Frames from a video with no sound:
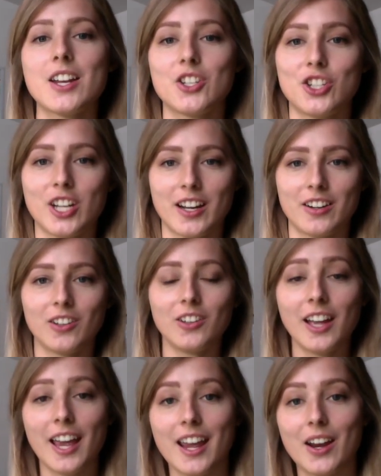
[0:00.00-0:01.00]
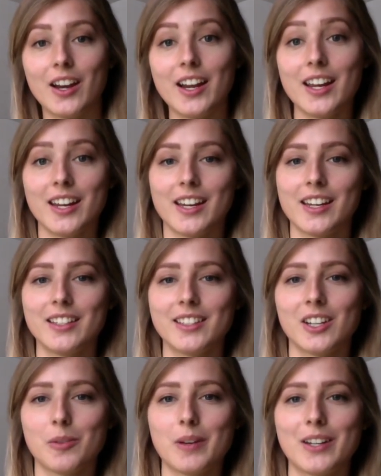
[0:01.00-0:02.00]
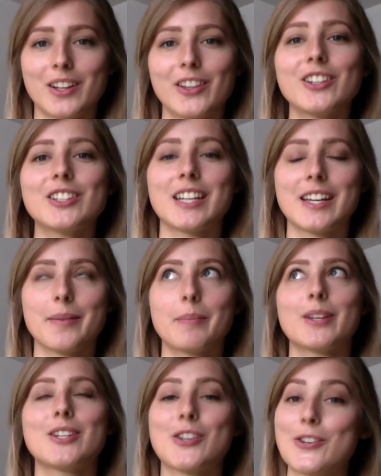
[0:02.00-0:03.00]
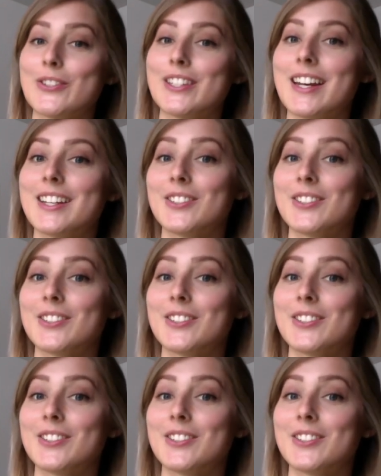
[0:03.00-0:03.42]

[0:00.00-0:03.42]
channel and it is going to be another Tip Tuesday.